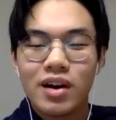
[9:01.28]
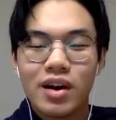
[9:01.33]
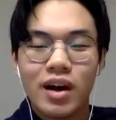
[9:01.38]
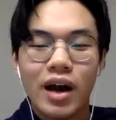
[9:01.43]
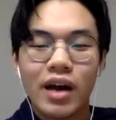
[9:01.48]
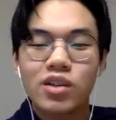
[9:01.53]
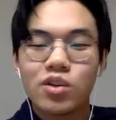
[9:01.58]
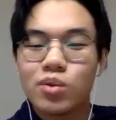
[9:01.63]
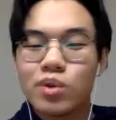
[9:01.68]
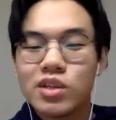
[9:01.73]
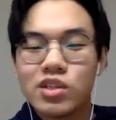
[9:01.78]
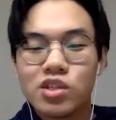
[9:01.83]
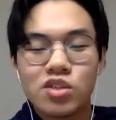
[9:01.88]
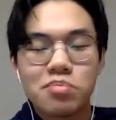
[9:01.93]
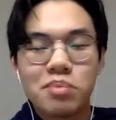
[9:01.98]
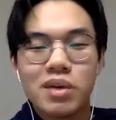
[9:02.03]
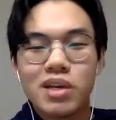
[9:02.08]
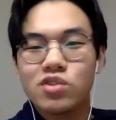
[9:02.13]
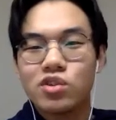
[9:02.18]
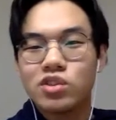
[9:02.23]
I'd always just
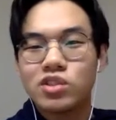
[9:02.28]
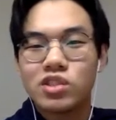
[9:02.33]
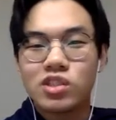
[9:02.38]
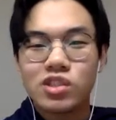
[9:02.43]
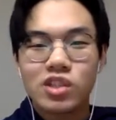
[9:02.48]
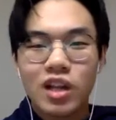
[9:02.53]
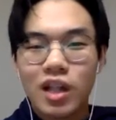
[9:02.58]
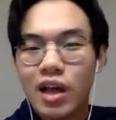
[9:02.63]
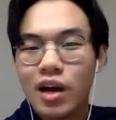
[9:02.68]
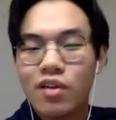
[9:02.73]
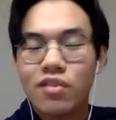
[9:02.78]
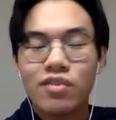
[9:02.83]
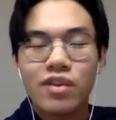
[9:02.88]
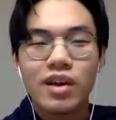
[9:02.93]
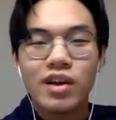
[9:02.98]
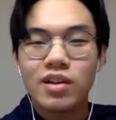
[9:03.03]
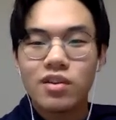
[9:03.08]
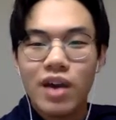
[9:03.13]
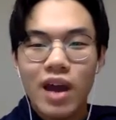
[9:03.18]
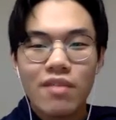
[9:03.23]
make sure to just clarify,
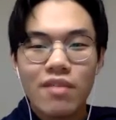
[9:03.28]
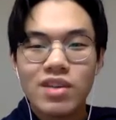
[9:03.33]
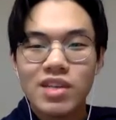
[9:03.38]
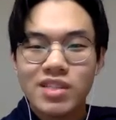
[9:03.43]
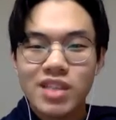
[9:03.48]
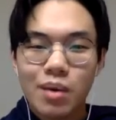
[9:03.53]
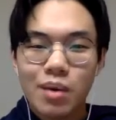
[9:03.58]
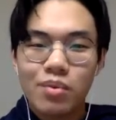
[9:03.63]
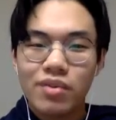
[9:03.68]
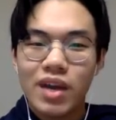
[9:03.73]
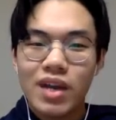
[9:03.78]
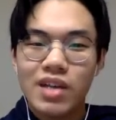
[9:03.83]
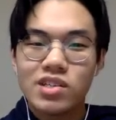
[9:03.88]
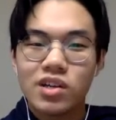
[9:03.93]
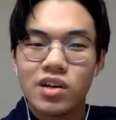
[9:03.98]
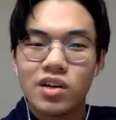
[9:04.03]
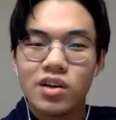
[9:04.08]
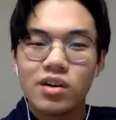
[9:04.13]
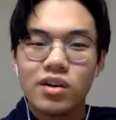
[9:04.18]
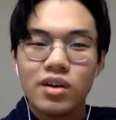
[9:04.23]
you know, every step with
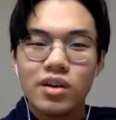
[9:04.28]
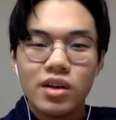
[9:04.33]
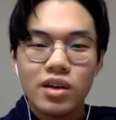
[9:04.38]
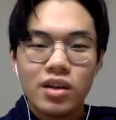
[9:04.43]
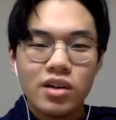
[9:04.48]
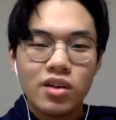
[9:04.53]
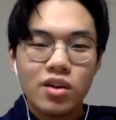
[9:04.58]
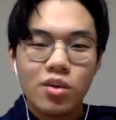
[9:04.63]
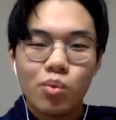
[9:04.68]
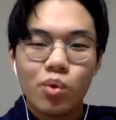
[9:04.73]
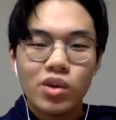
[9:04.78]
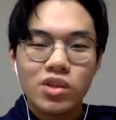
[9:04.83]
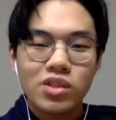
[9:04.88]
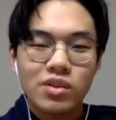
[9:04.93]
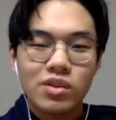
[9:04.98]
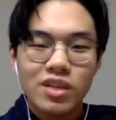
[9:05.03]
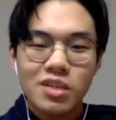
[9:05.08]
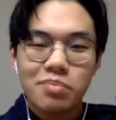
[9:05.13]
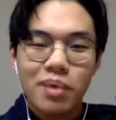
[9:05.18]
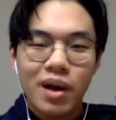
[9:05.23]
HR, you know, what to
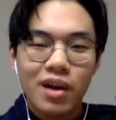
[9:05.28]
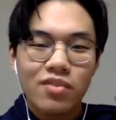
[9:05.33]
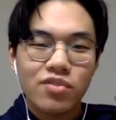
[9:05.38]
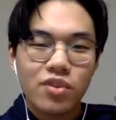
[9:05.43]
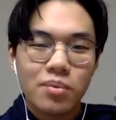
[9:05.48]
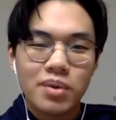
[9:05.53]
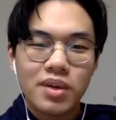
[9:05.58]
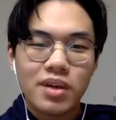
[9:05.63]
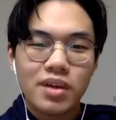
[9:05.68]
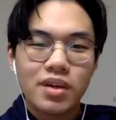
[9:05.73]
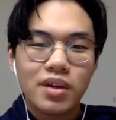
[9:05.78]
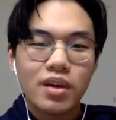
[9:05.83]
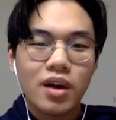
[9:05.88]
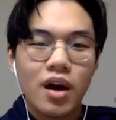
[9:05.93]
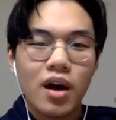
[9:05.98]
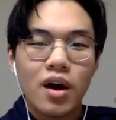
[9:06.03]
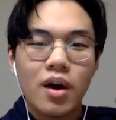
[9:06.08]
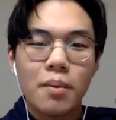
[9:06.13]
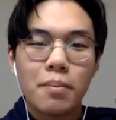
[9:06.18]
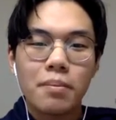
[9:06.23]
expect from it.
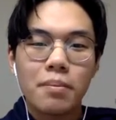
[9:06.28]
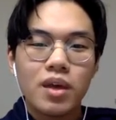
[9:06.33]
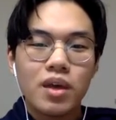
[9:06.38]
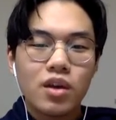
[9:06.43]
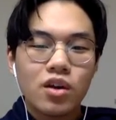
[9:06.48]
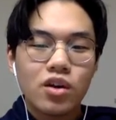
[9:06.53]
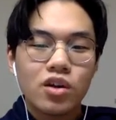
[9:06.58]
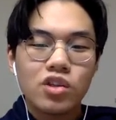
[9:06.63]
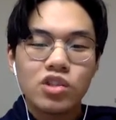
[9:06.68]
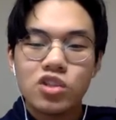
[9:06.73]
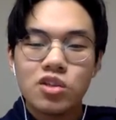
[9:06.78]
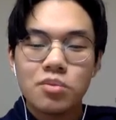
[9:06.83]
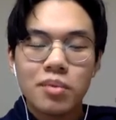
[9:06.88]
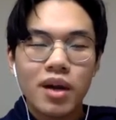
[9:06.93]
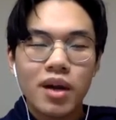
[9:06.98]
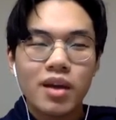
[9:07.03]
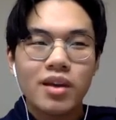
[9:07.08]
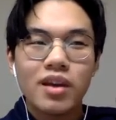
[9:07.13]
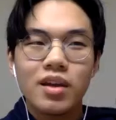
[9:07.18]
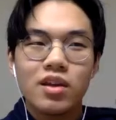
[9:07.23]
Because it
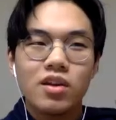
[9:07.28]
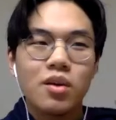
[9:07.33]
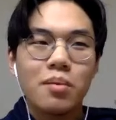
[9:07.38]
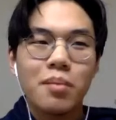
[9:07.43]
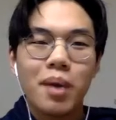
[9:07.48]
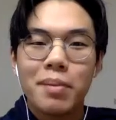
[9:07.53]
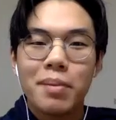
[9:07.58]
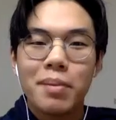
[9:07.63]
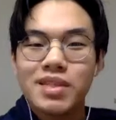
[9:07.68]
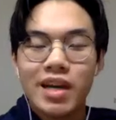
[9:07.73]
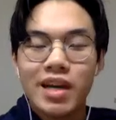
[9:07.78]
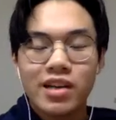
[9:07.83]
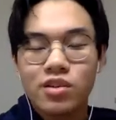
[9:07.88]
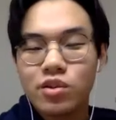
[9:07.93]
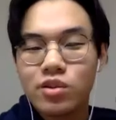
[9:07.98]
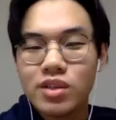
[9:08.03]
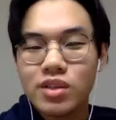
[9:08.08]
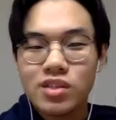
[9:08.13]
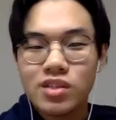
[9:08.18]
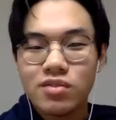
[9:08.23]
might be a
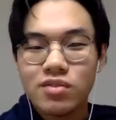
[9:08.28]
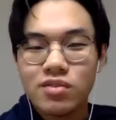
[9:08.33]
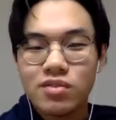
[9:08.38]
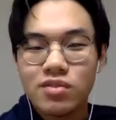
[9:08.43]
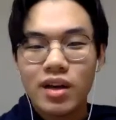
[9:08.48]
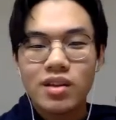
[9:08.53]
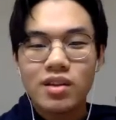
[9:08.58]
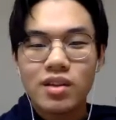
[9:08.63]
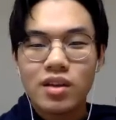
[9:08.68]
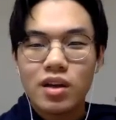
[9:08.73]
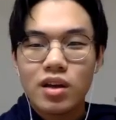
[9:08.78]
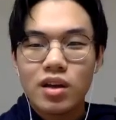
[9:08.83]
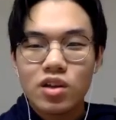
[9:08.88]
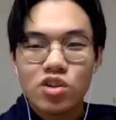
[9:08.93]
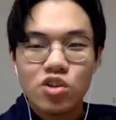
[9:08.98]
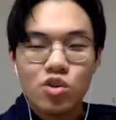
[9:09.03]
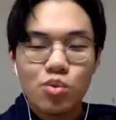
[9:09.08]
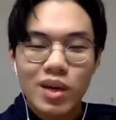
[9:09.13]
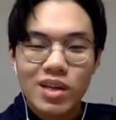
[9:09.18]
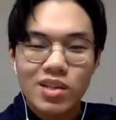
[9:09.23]
technical interview, and
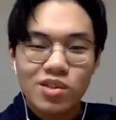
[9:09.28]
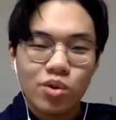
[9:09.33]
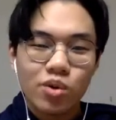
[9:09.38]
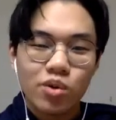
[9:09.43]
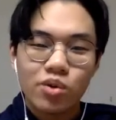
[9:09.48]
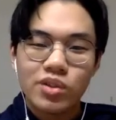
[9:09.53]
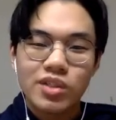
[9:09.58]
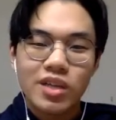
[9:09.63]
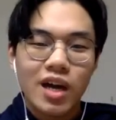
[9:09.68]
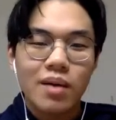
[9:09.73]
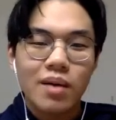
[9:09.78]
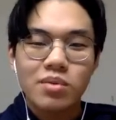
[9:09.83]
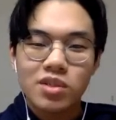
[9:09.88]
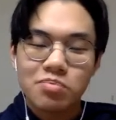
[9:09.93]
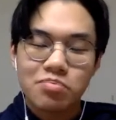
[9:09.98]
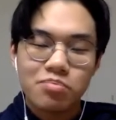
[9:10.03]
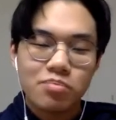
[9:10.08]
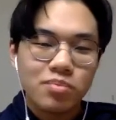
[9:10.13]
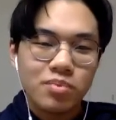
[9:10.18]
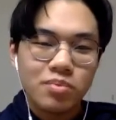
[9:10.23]
you waste all your time just
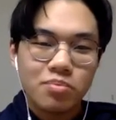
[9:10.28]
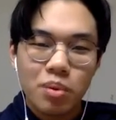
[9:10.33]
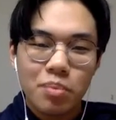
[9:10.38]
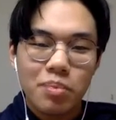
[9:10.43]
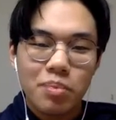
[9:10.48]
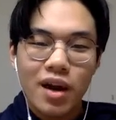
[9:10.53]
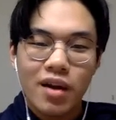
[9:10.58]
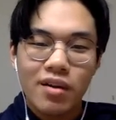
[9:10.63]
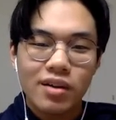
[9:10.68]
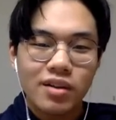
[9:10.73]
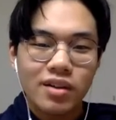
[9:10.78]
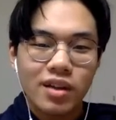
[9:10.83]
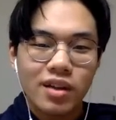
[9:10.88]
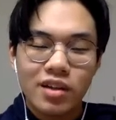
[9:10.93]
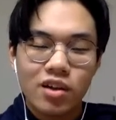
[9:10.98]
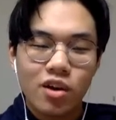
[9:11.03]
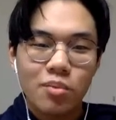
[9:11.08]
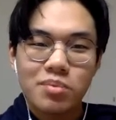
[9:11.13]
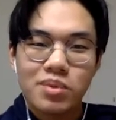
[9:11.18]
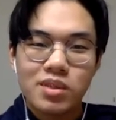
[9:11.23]
preparing like
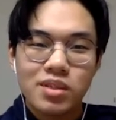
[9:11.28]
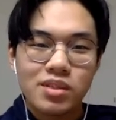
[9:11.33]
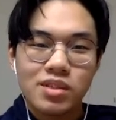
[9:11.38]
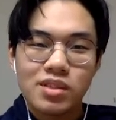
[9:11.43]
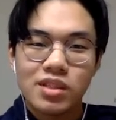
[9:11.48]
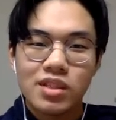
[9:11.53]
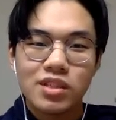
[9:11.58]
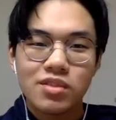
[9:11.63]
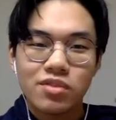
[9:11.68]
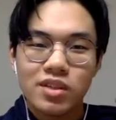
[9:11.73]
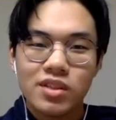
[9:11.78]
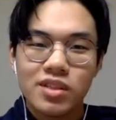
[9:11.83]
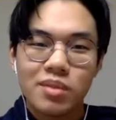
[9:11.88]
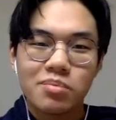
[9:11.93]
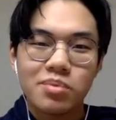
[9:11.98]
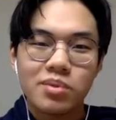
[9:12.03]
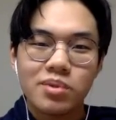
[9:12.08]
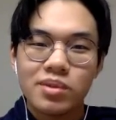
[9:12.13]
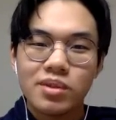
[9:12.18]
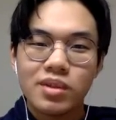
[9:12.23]
competencies, for
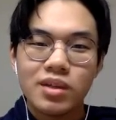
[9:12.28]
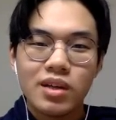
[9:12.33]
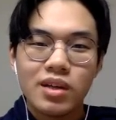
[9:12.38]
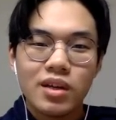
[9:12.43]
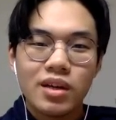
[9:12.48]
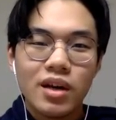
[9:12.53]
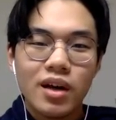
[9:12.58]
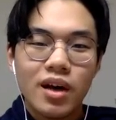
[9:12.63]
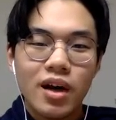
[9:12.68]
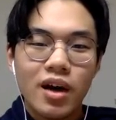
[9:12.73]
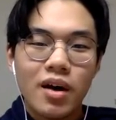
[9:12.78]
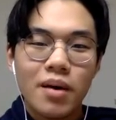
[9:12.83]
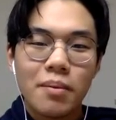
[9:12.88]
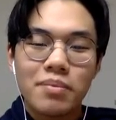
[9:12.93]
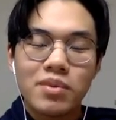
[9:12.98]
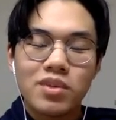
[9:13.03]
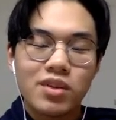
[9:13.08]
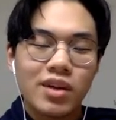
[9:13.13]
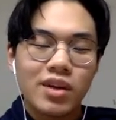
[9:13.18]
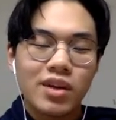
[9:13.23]
example.
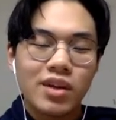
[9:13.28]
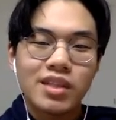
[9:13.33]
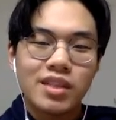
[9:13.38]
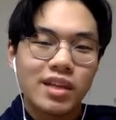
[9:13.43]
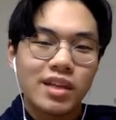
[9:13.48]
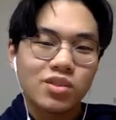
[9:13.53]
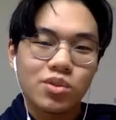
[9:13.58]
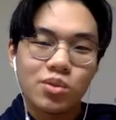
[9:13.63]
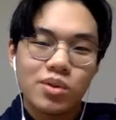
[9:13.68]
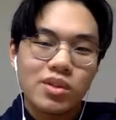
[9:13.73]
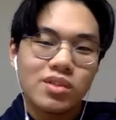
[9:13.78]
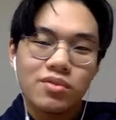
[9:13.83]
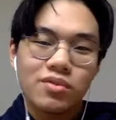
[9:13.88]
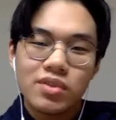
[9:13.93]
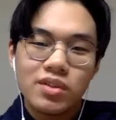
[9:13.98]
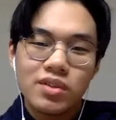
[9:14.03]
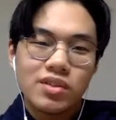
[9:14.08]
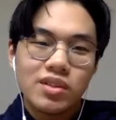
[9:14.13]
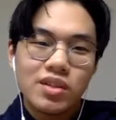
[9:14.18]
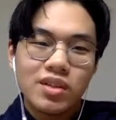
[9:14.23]
So I'd say that's always
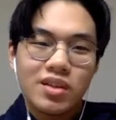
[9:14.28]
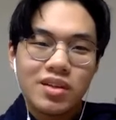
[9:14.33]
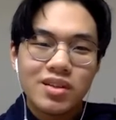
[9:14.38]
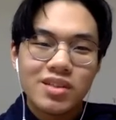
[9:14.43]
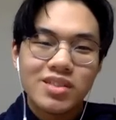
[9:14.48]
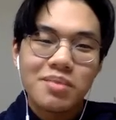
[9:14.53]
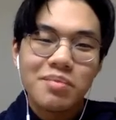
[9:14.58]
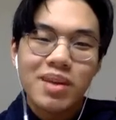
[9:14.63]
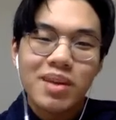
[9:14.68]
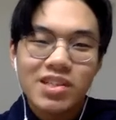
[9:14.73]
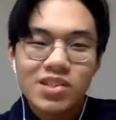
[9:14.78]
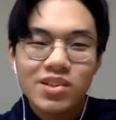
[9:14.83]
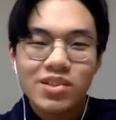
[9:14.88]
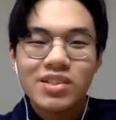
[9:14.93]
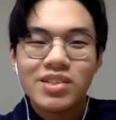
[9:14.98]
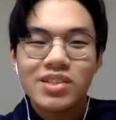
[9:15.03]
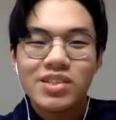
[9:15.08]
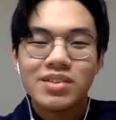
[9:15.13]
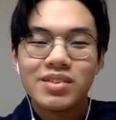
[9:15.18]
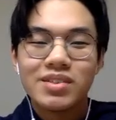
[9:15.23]
something to make sure you
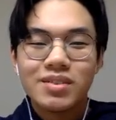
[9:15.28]
do.